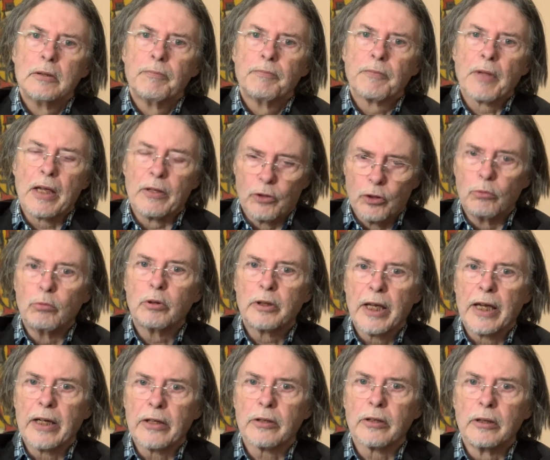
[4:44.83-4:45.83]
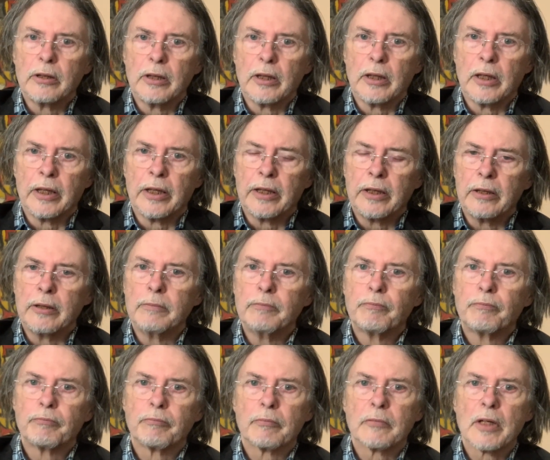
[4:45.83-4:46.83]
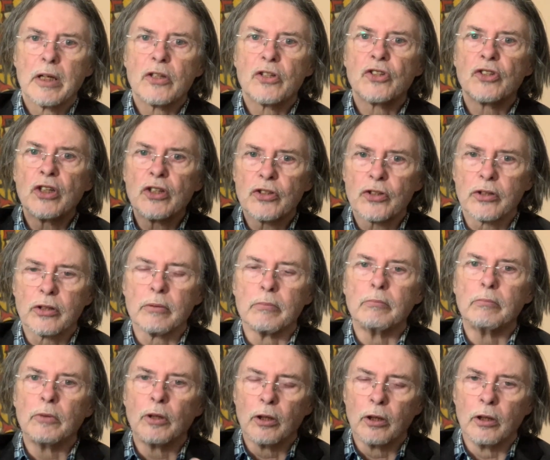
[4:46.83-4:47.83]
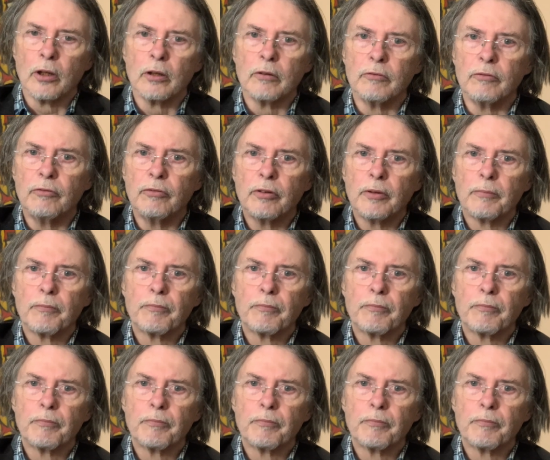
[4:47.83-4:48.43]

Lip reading: And you will get a system of